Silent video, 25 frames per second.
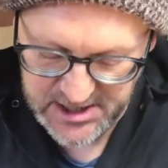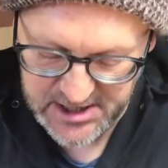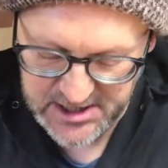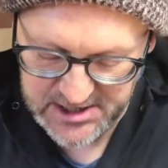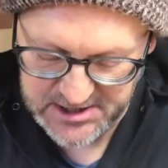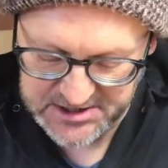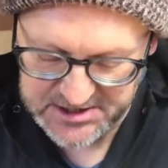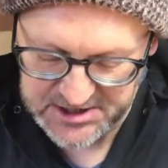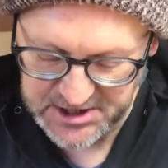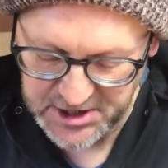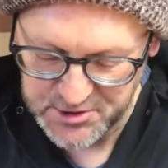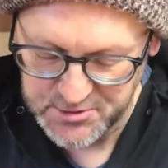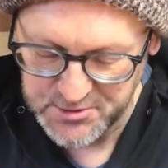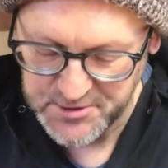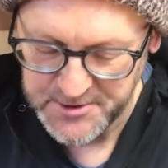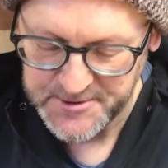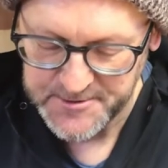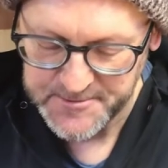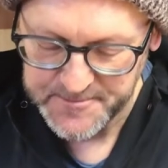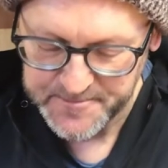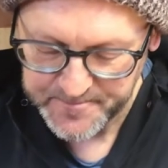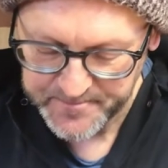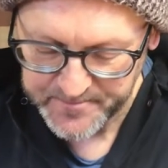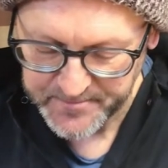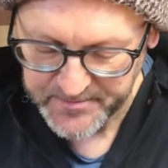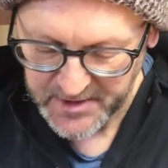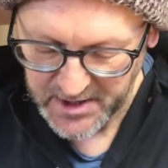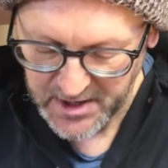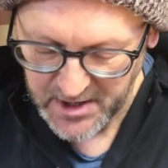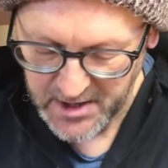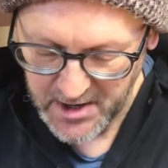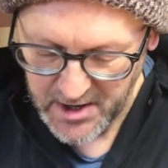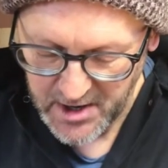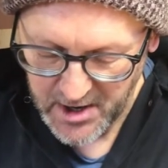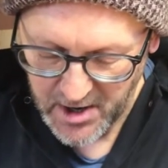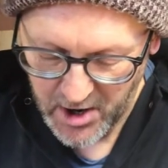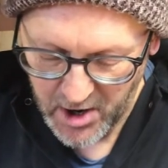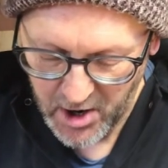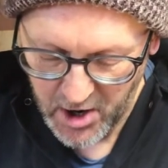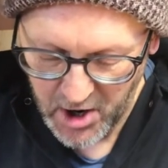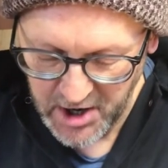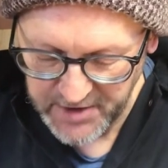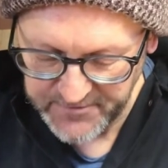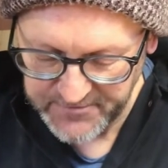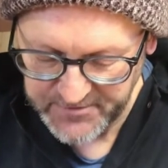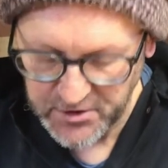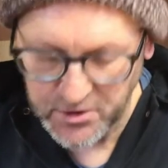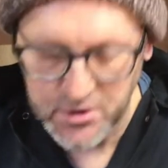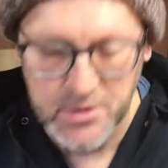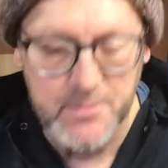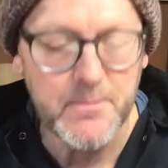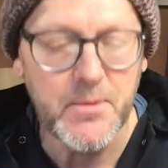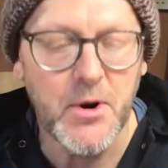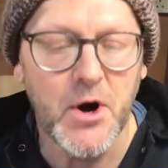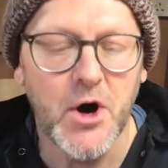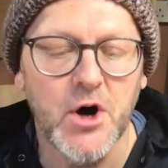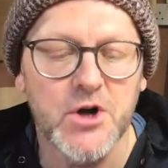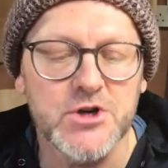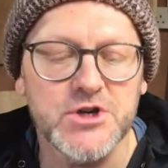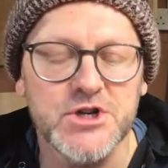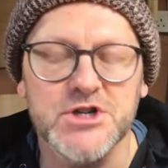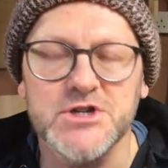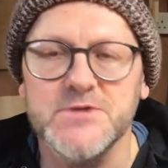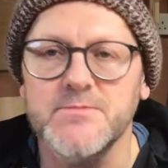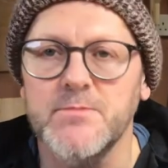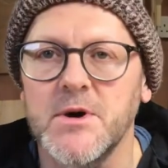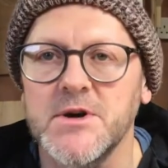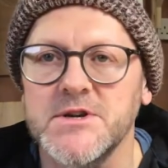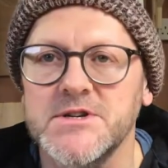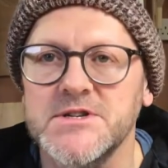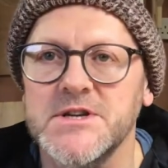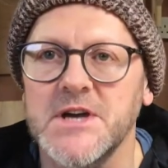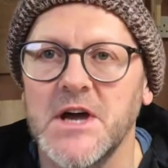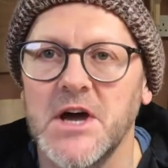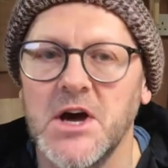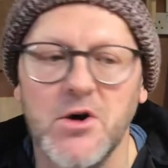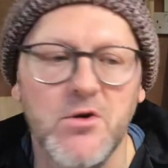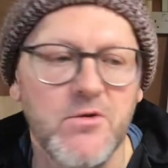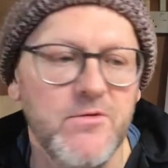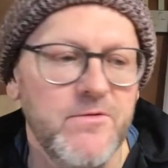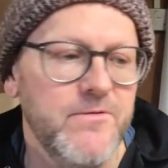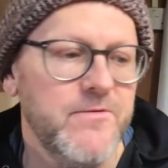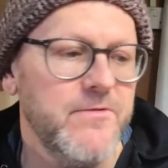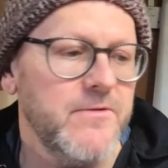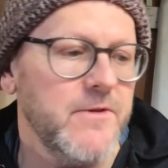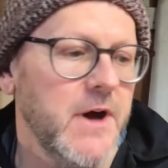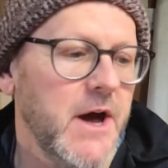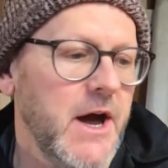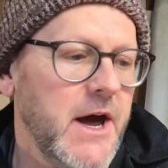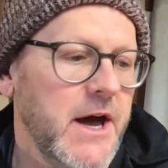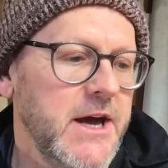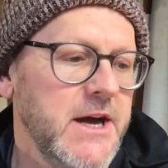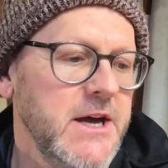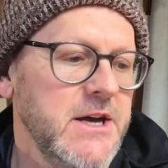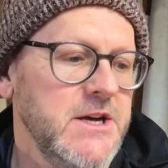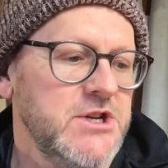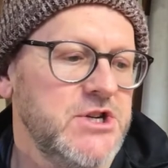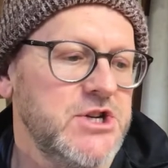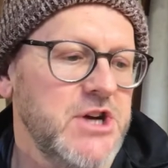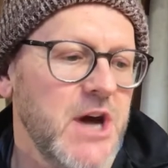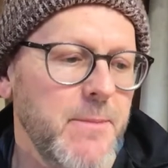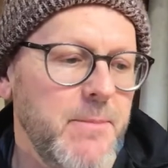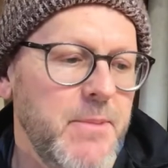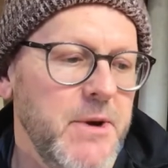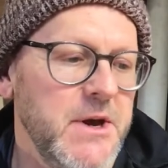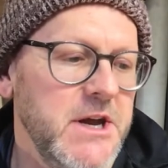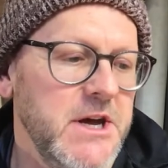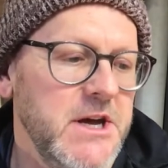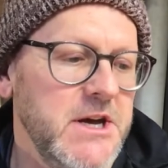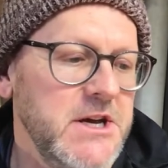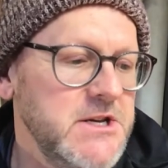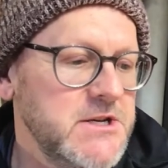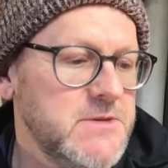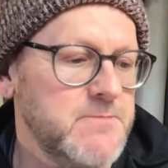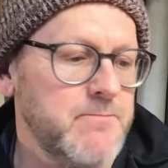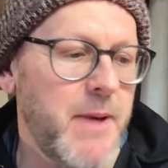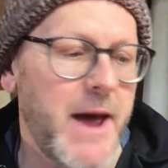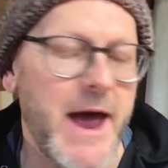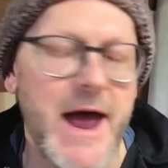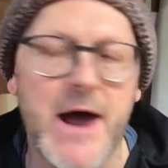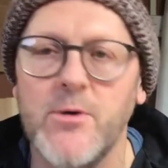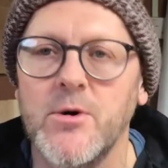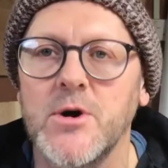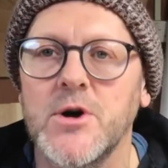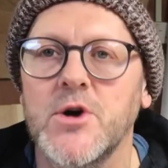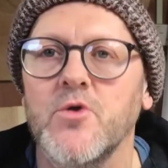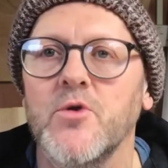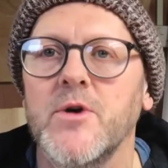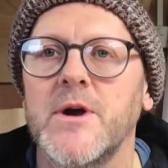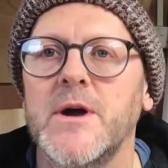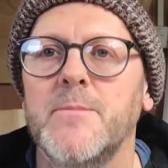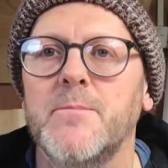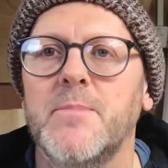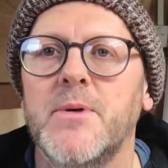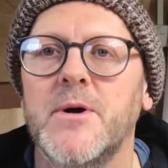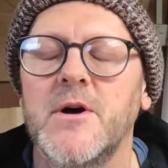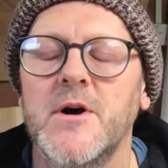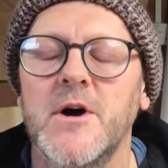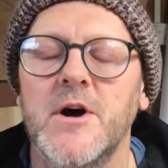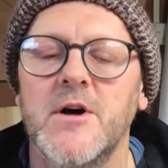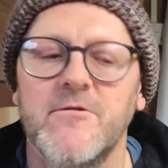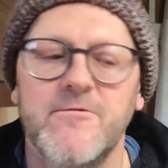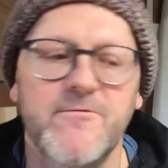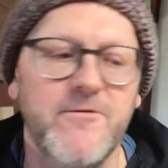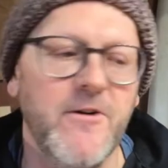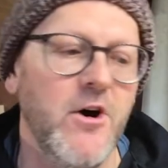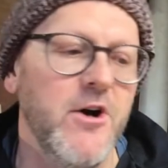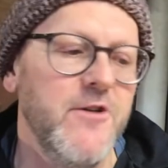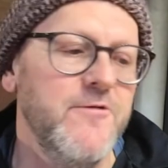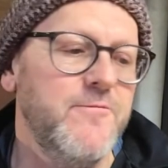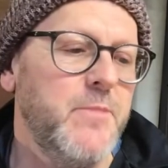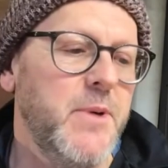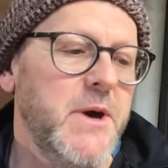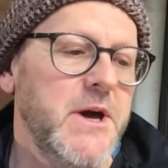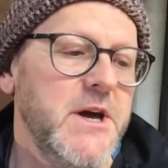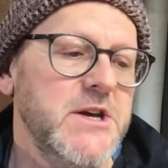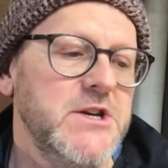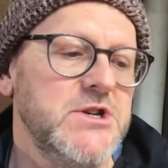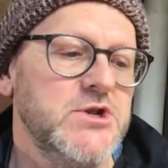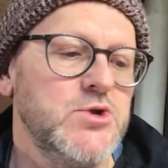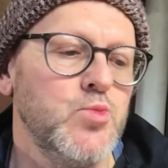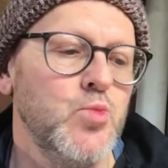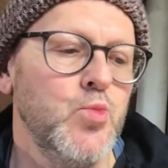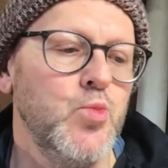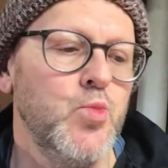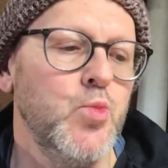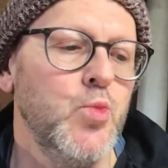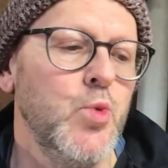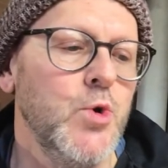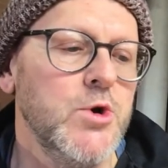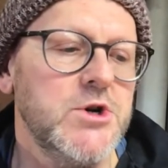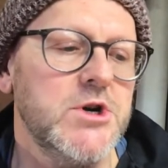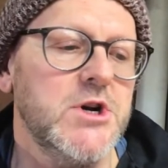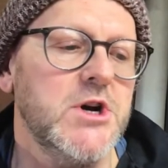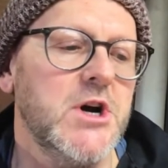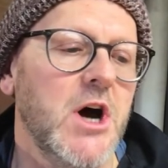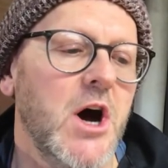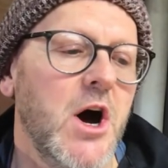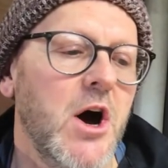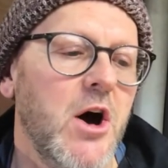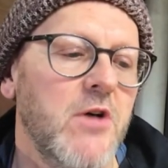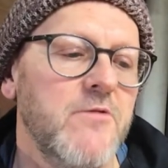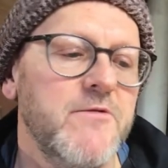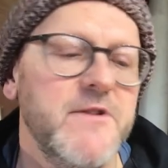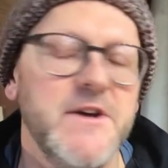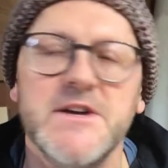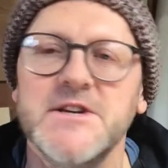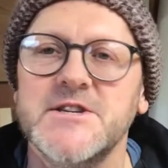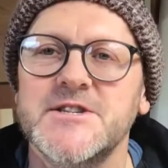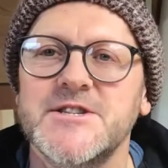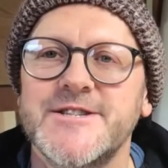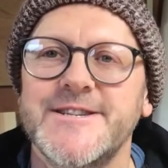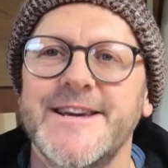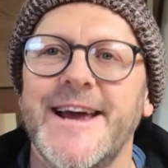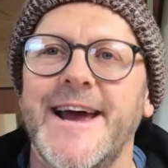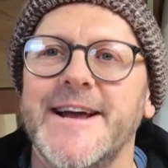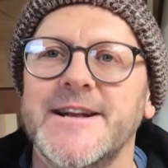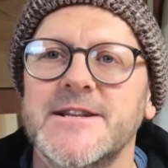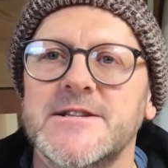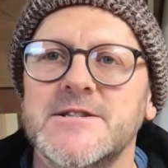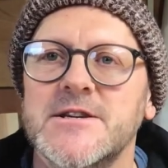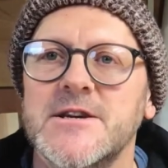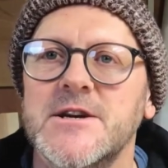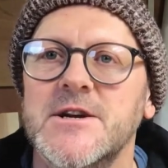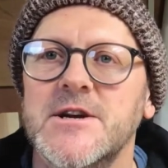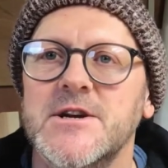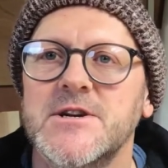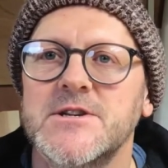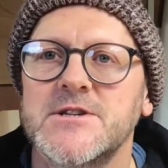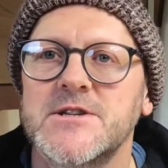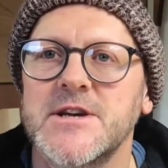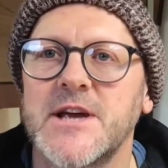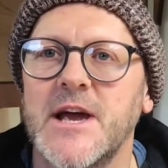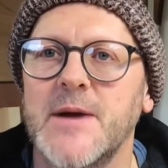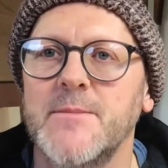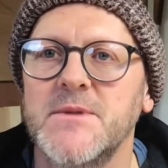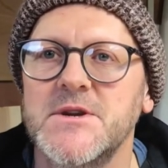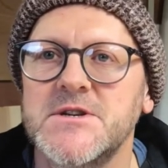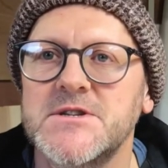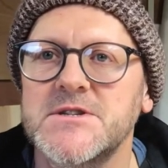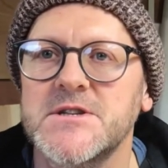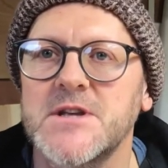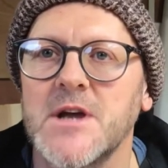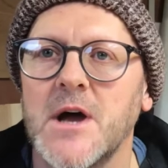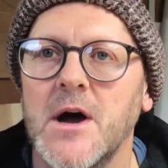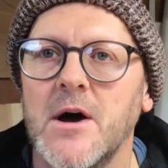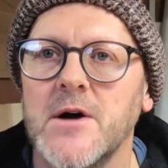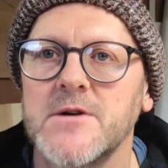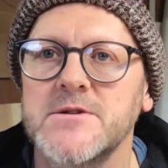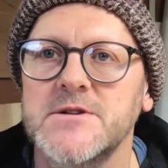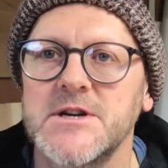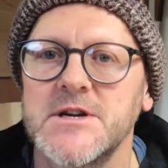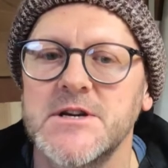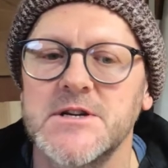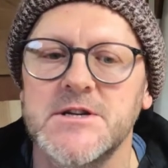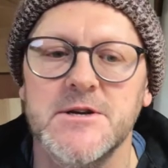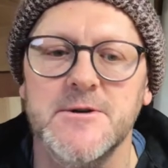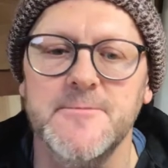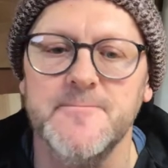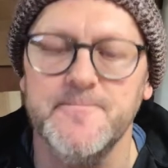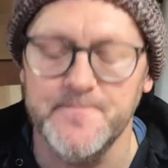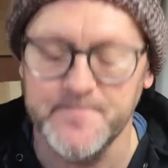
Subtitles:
So I've gone and purchased myself a Japanese power grip five-piece wood carving set to get me started.